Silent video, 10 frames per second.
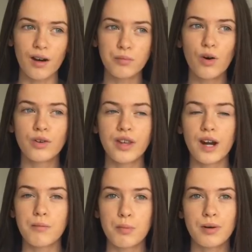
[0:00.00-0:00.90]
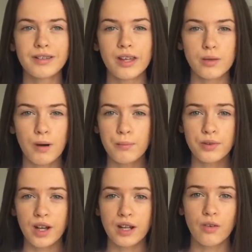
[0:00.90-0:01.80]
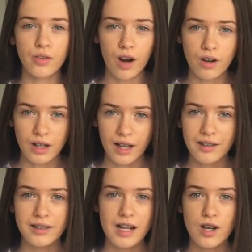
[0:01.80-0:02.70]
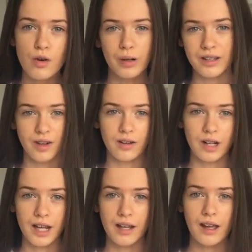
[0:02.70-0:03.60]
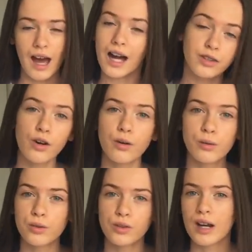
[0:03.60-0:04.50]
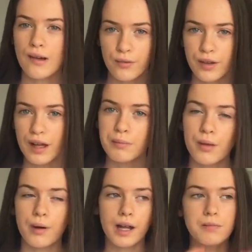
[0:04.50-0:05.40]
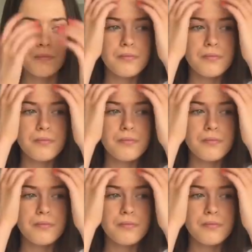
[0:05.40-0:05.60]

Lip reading: I'm not saying I'm the prettiest, but I'm certainly not the ugliest, and no one is ugly at all. So don't ever think that, by the way.